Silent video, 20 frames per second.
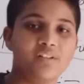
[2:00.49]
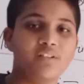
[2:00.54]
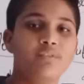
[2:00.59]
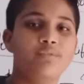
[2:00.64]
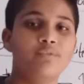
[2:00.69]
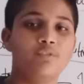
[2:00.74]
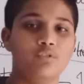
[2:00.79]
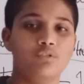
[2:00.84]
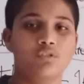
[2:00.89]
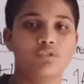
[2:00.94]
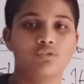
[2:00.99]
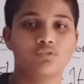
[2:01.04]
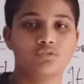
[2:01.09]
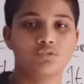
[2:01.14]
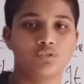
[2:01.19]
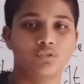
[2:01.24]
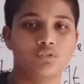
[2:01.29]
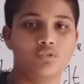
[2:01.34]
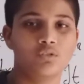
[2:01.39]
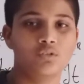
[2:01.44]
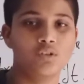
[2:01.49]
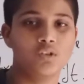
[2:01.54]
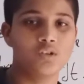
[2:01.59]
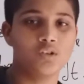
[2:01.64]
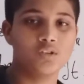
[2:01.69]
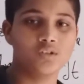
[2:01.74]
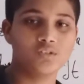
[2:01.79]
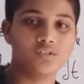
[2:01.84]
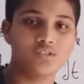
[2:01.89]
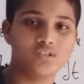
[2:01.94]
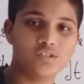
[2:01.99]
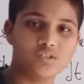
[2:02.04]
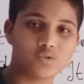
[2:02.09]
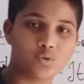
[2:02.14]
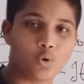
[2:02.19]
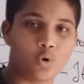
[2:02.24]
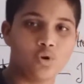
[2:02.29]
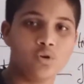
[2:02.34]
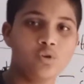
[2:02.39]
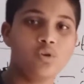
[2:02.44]
the food. So this is
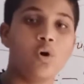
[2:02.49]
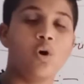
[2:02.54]
called